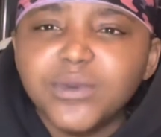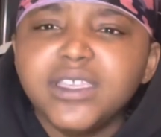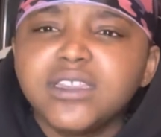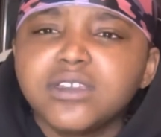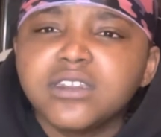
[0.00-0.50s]
we
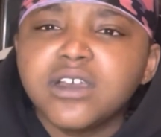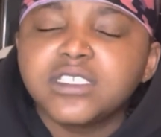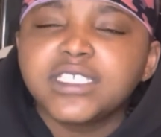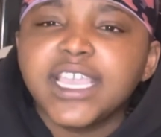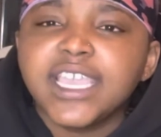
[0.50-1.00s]
end up, you know what I'm
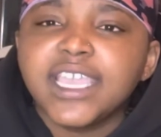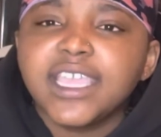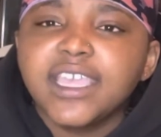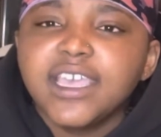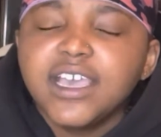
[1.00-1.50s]

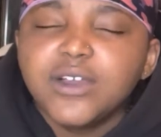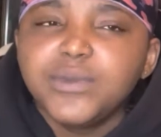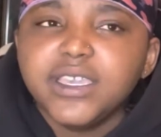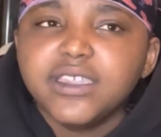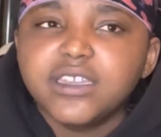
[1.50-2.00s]
saying?
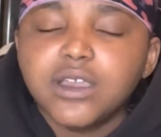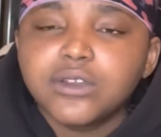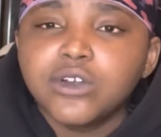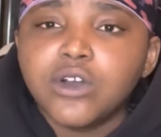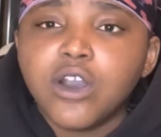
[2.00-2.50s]
We end up
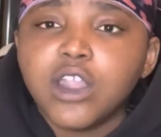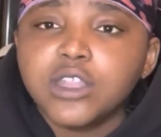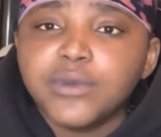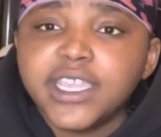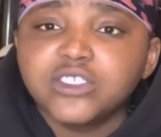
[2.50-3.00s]
going all the
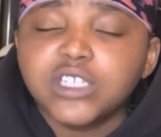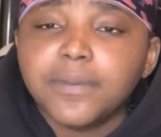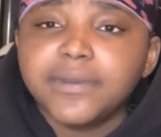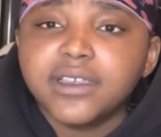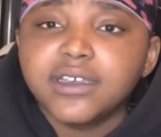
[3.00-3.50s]
way,
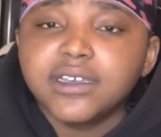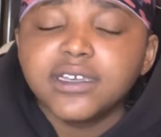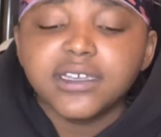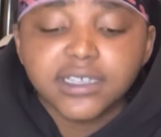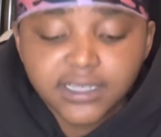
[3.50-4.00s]
dropping
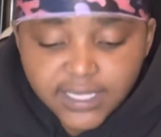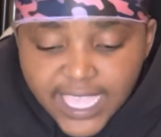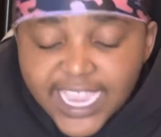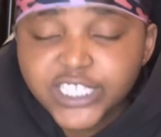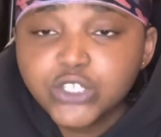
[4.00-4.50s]
uh
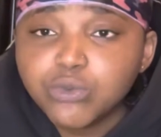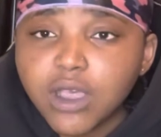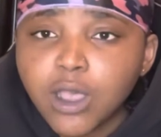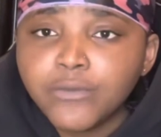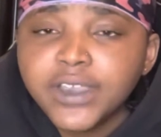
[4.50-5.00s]
A2
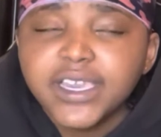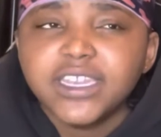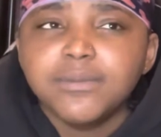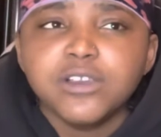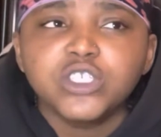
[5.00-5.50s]
off. In
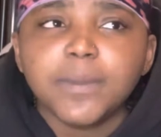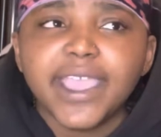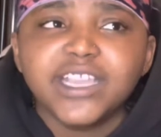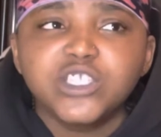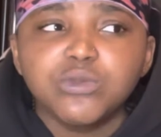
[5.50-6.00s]
the middle, dropping
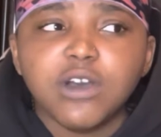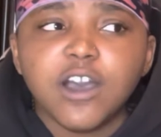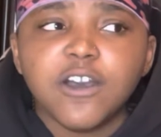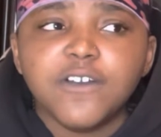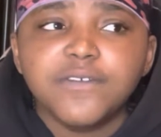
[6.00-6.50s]
A2
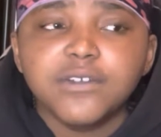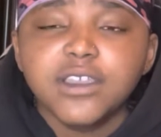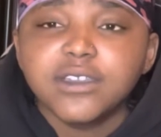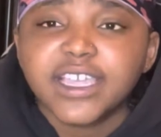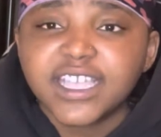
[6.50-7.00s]
off.
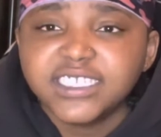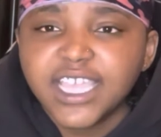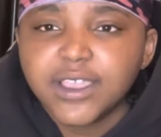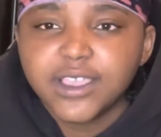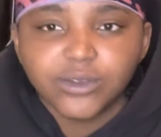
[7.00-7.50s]
Like I
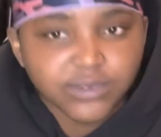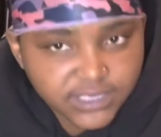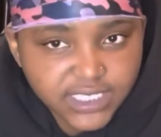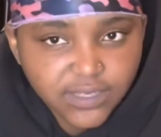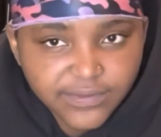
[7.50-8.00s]
said, it was
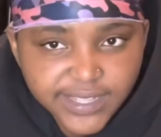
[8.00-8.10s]
six of